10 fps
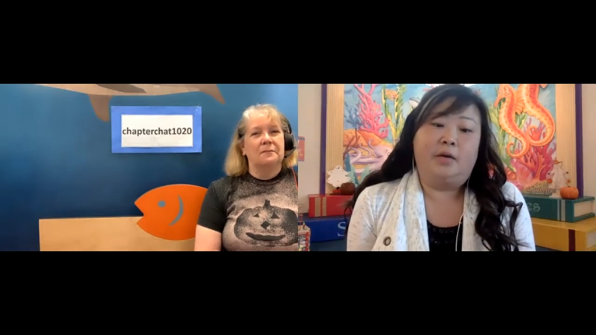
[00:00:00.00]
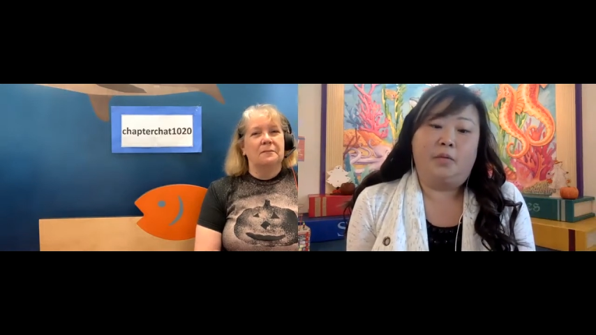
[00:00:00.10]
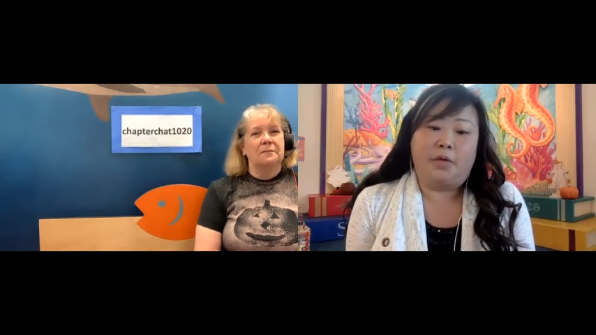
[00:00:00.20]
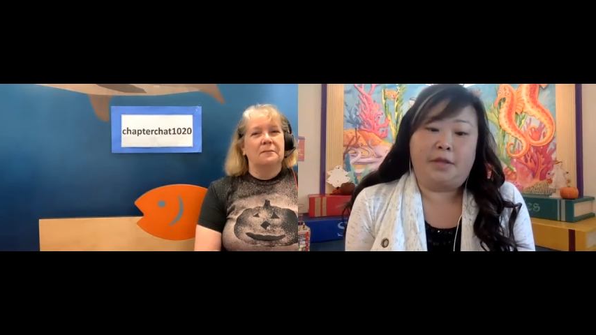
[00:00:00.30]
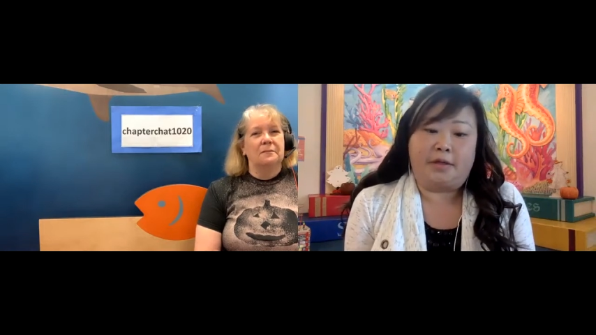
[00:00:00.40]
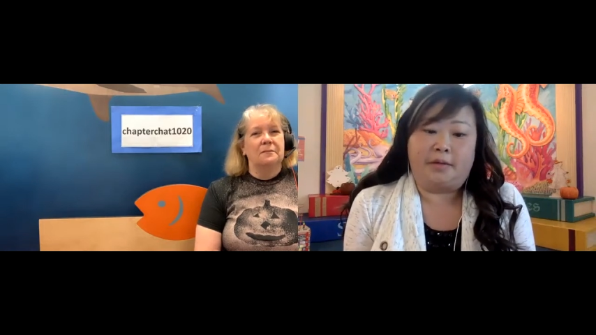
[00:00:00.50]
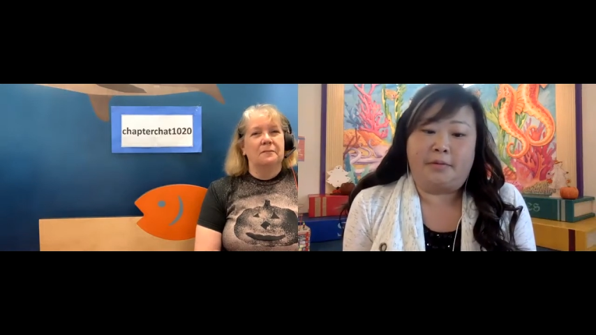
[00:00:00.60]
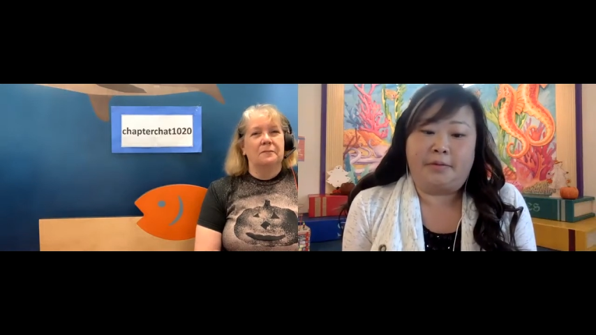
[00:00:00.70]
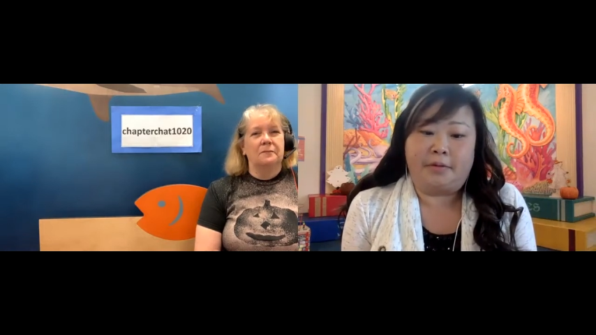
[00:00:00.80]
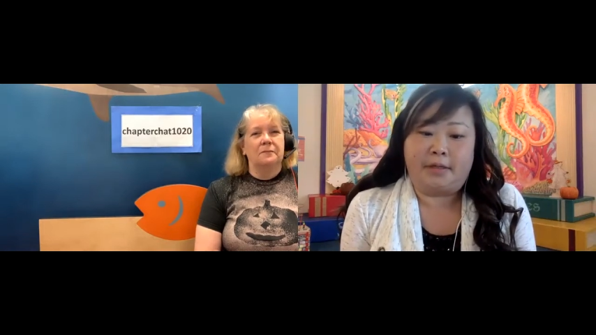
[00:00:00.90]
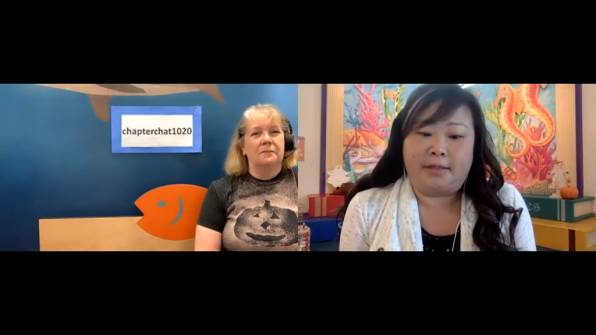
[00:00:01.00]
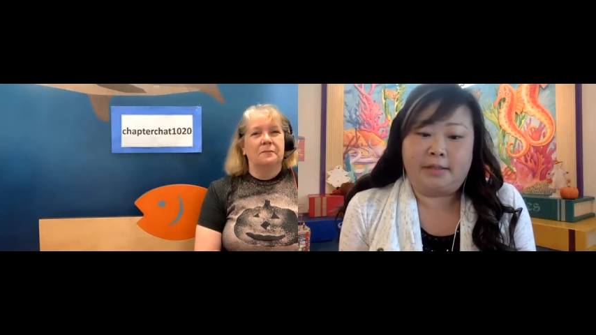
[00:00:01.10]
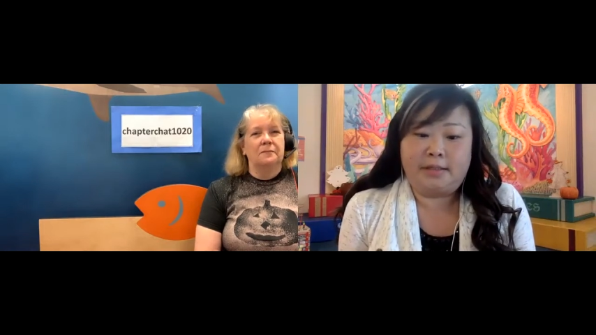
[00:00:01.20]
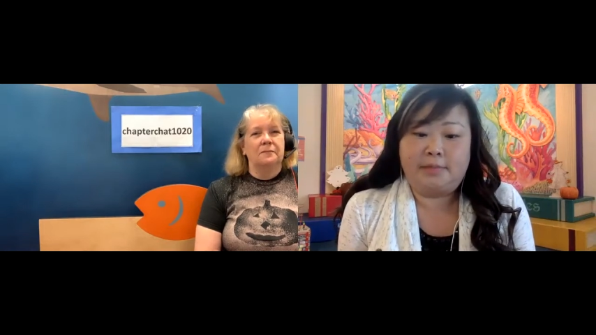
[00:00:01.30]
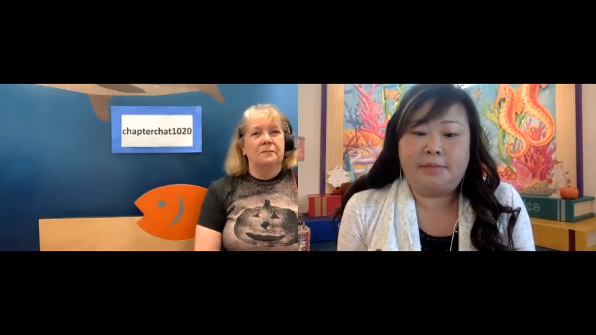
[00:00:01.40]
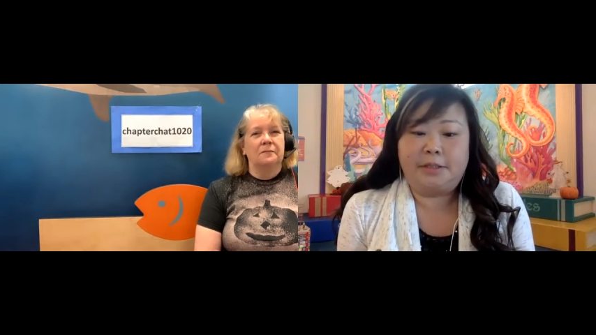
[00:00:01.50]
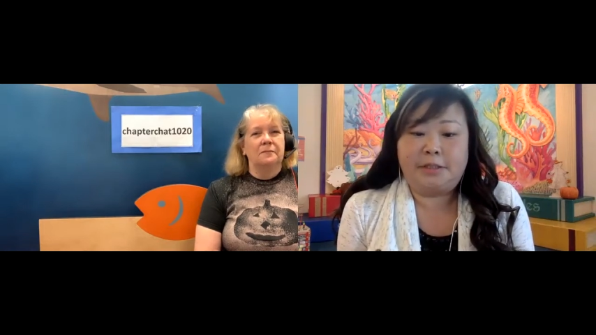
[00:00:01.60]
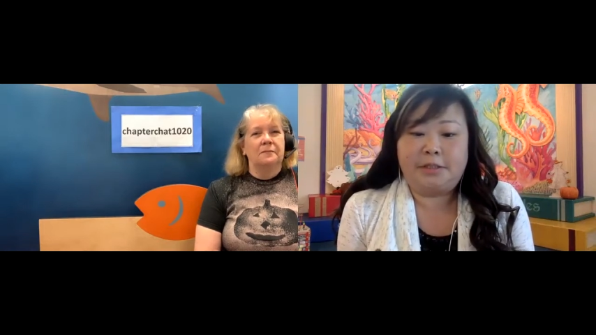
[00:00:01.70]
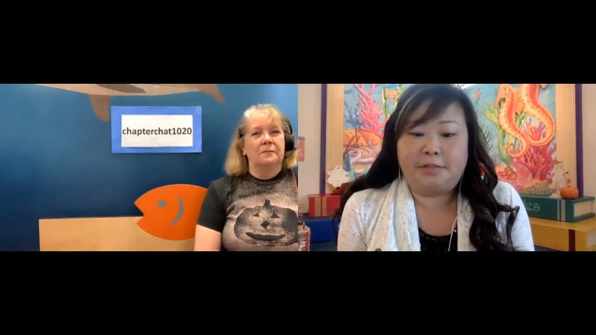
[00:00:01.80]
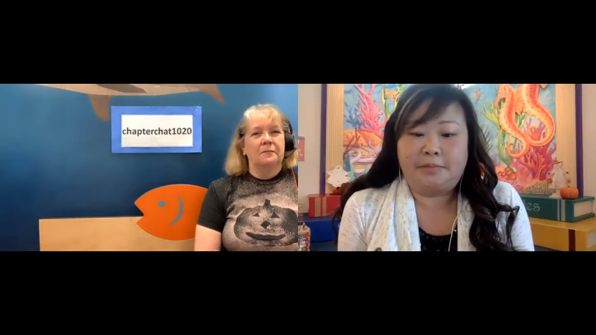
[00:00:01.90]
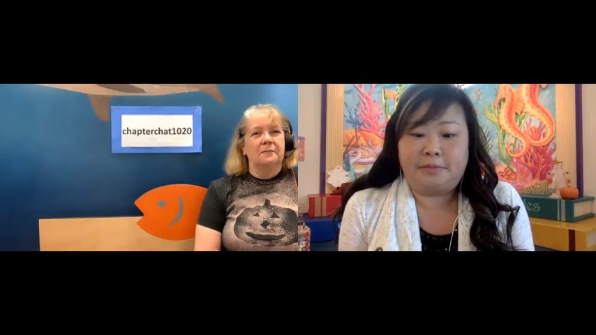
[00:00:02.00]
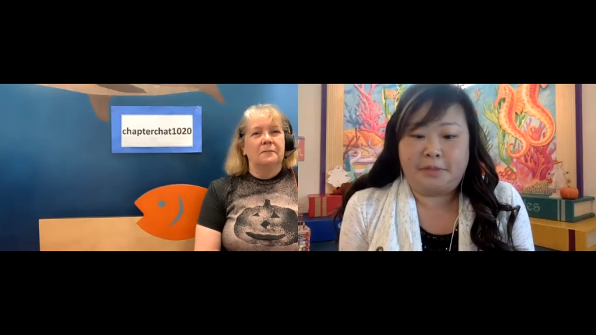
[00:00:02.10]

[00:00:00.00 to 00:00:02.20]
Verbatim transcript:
Speaker 1: we thought we would at least mention a,